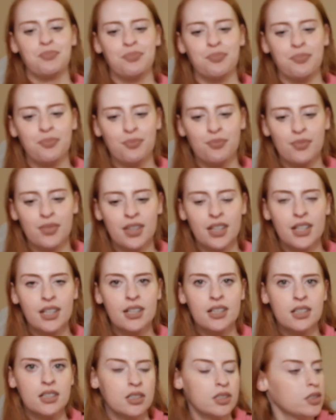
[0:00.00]

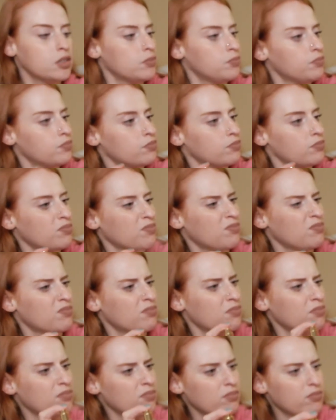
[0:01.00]

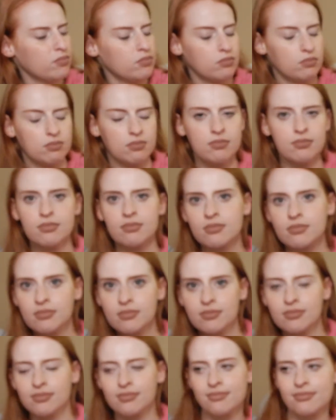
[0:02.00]

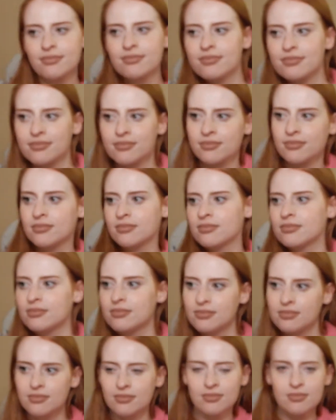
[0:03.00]

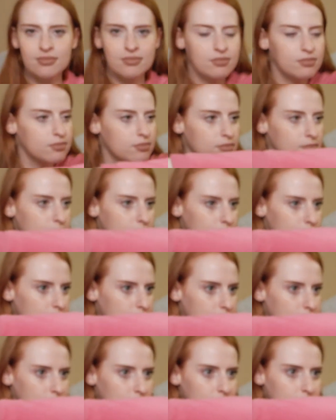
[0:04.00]

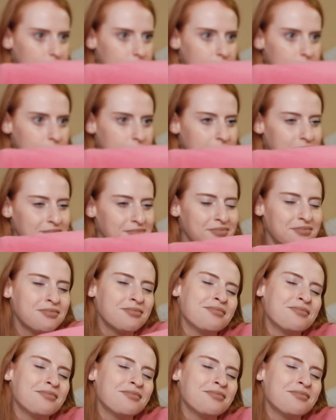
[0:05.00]
Nobody speaks.